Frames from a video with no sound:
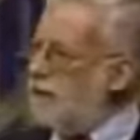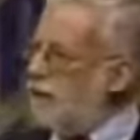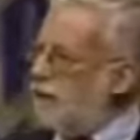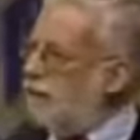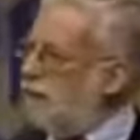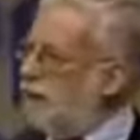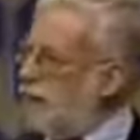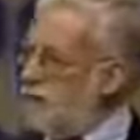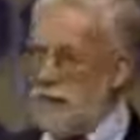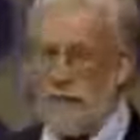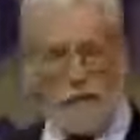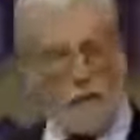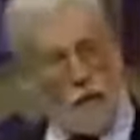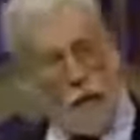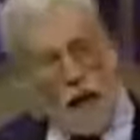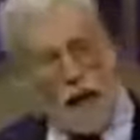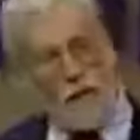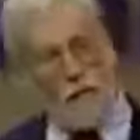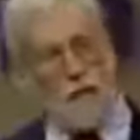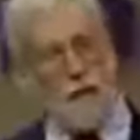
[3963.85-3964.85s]
happen to have been,
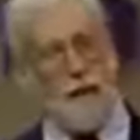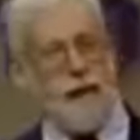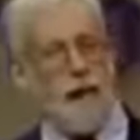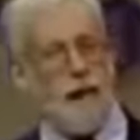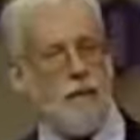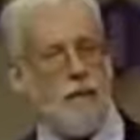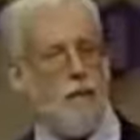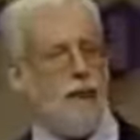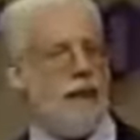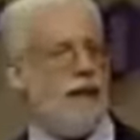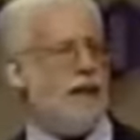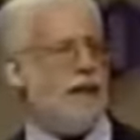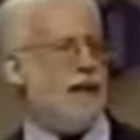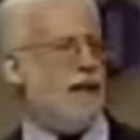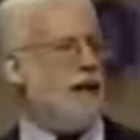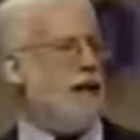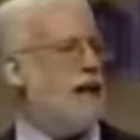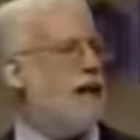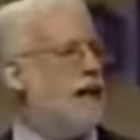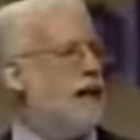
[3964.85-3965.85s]
before I even became a
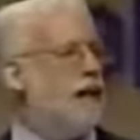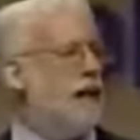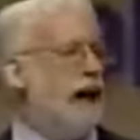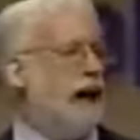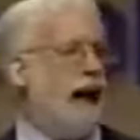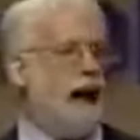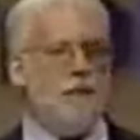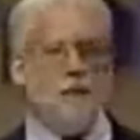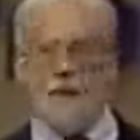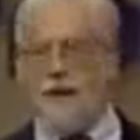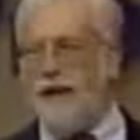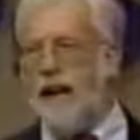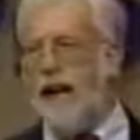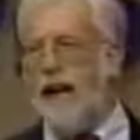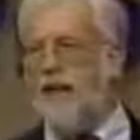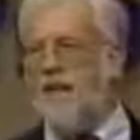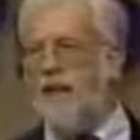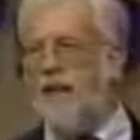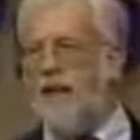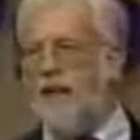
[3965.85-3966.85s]
Mason, I was
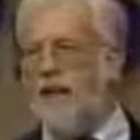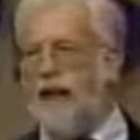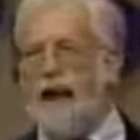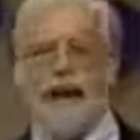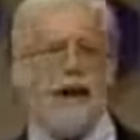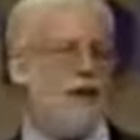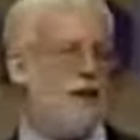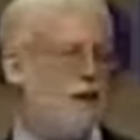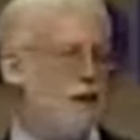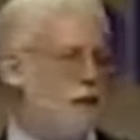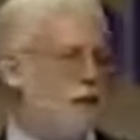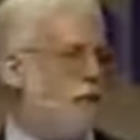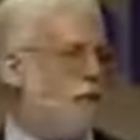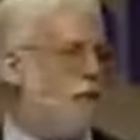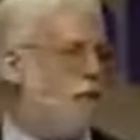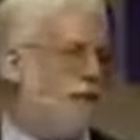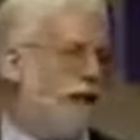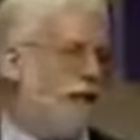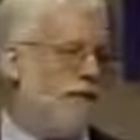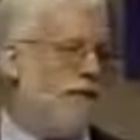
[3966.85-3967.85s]
kind of a Jack the
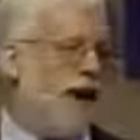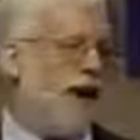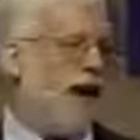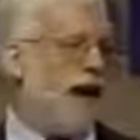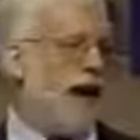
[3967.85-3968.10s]
Ripper buff.